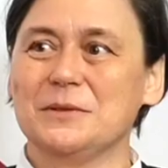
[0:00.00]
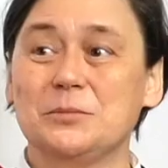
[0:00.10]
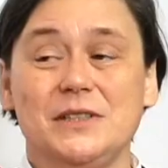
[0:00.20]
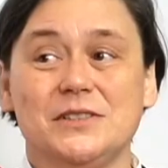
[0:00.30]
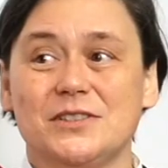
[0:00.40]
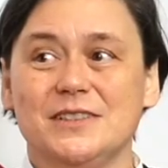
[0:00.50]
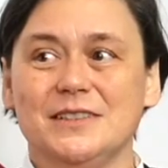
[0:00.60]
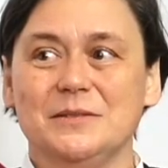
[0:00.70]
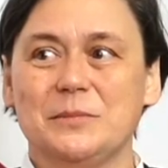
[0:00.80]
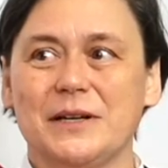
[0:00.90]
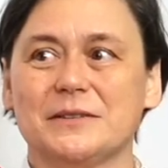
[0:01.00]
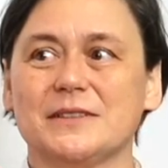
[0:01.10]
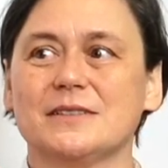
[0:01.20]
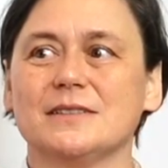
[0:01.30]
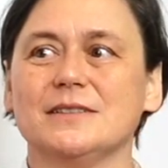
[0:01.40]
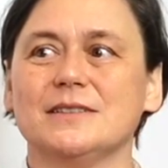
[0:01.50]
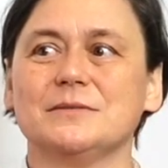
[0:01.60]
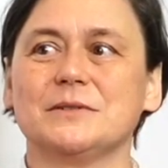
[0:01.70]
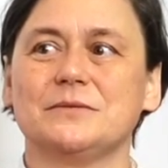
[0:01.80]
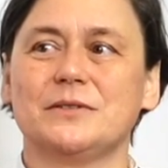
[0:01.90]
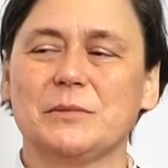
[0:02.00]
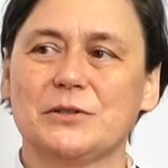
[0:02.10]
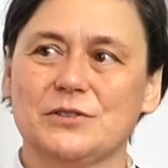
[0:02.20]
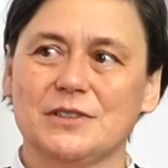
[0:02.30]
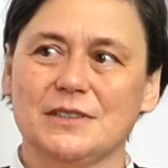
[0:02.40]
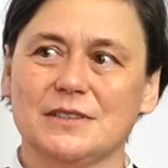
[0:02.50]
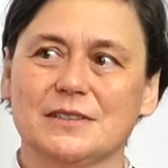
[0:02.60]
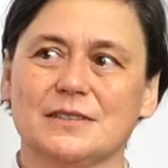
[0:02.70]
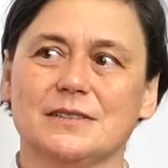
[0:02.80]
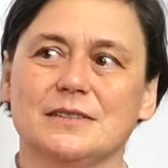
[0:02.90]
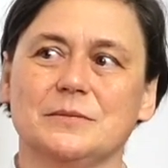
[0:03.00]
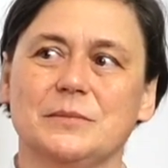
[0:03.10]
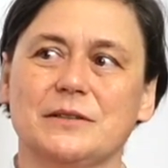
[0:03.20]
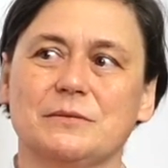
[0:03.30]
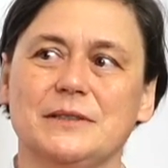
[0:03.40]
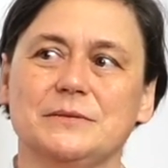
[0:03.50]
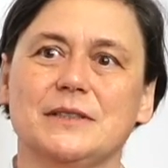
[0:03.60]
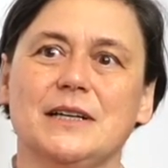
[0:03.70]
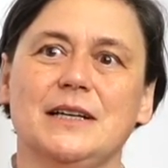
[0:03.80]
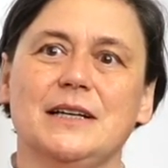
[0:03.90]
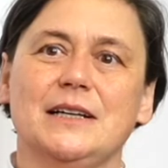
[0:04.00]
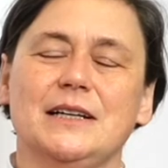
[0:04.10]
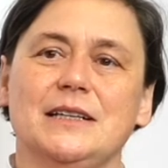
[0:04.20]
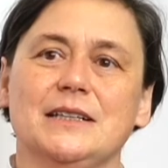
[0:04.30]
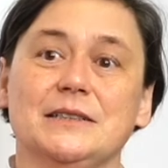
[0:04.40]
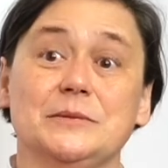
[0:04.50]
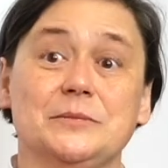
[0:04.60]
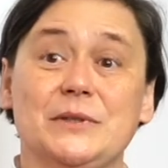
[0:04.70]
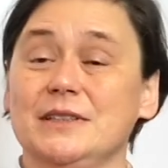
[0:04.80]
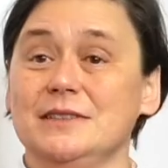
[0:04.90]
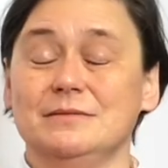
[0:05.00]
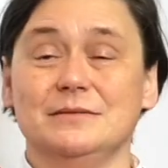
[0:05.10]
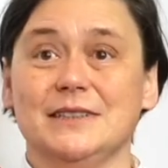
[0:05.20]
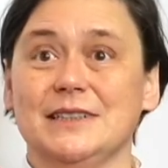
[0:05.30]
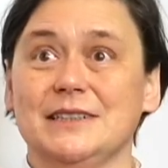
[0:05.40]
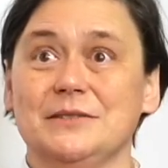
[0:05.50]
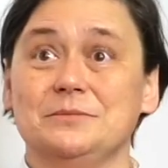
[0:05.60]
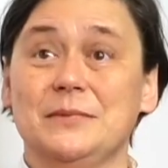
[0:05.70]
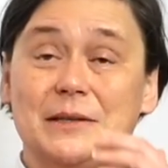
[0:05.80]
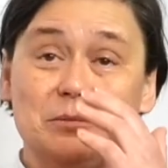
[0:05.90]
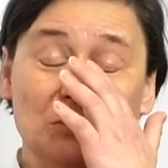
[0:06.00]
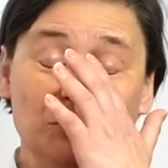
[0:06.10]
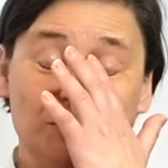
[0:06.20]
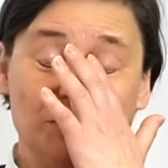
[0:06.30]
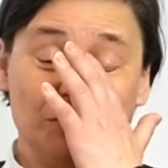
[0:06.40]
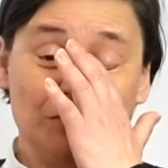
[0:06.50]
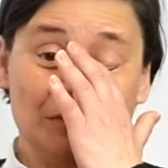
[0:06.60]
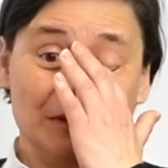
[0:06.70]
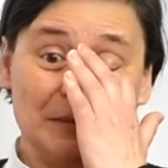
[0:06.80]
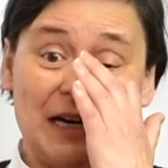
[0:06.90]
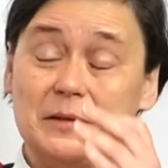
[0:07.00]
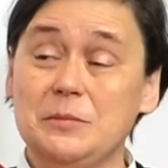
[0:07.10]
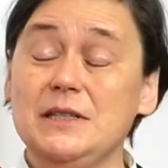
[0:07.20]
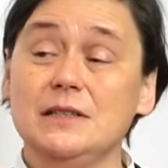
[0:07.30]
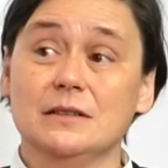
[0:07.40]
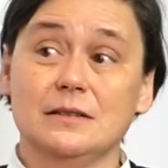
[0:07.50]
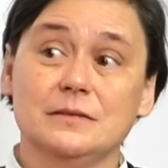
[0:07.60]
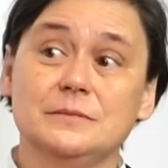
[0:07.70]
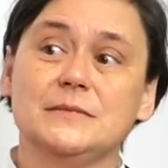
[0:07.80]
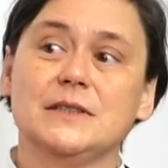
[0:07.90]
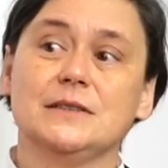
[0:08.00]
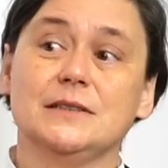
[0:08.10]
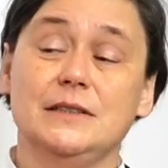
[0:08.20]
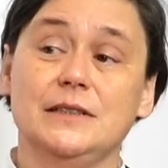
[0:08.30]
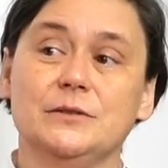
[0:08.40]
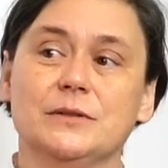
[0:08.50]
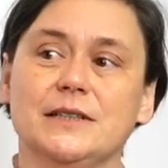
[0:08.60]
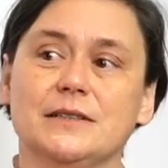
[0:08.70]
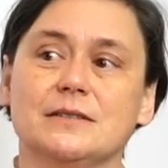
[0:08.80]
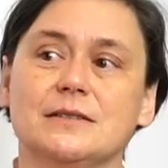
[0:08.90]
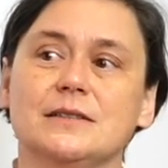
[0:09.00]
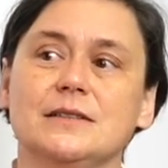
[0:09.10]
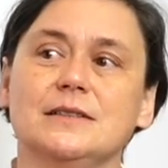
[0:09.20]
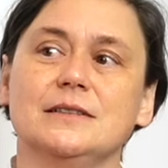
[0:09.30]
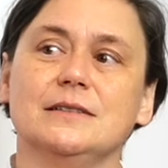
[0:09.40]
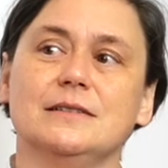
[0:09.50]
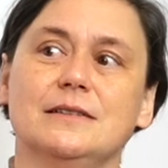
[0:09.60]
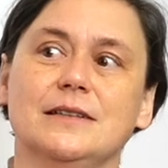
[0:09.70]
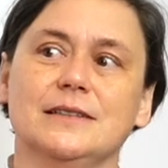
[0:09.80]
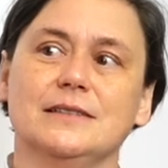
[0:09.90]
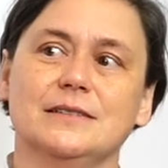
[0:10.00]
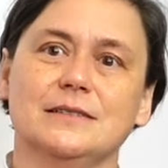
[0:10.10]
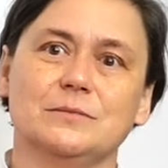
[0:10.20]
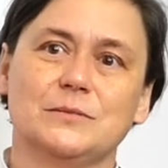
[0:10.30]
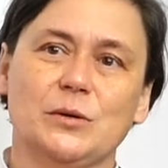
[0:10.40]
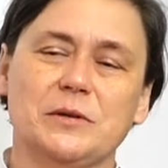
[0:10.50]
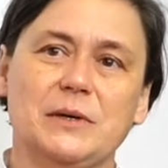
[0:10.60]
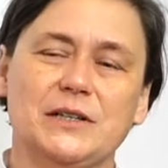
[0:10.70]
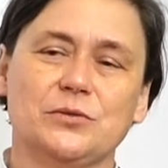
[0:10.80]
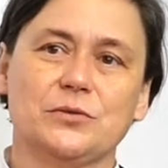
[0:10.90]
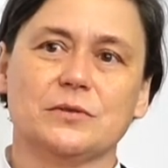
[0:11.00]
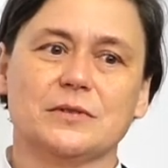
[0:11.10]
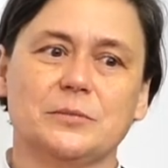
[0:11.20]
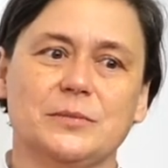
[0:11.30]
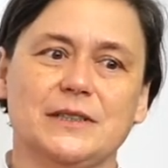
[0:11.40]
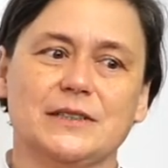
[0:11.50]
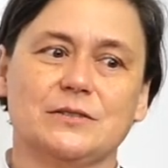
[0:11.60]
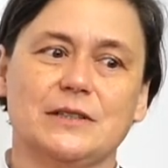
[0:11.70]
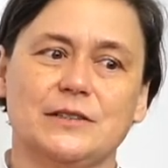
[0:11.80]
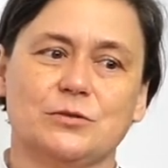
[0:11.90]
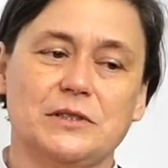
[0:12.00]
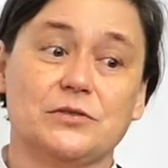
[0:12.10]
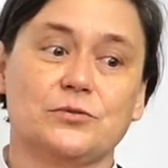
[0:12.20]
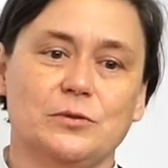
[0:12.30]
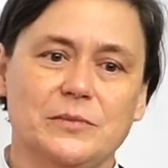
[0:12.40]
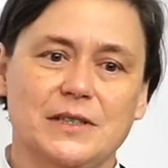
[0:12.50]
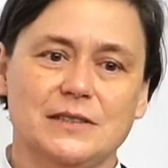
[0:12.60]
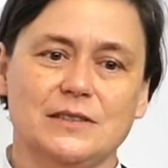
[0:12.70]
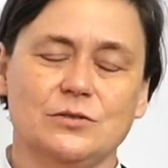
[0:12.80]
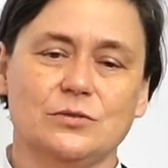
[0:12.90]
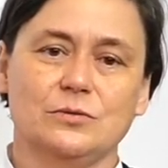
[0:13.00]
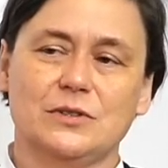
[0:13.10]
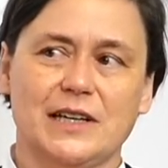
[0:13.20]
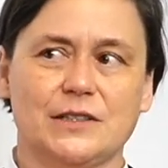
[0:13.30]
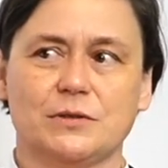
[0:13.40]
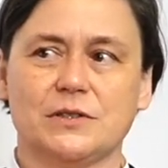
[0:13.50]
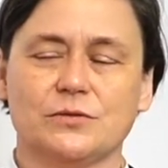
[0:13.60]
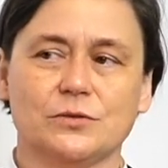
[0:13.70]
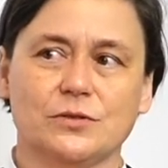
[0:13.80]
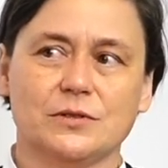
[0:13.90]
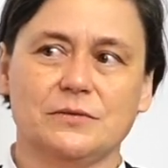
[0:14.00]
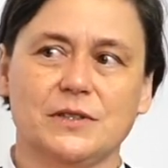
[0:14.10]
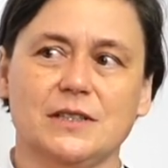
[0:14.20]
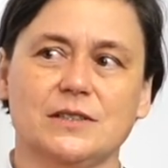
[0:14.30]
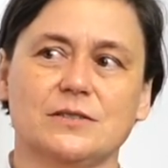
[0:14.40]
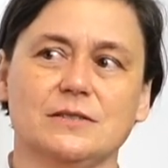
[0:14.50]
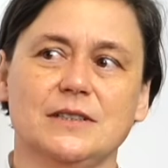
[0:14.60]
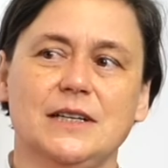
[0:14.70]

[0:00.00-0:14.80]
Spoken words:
PhD in Paris with a pharmacogenetic background. But then I moved to IP law in the US. And then coming back to Europe, I transformed that into tech transfer certification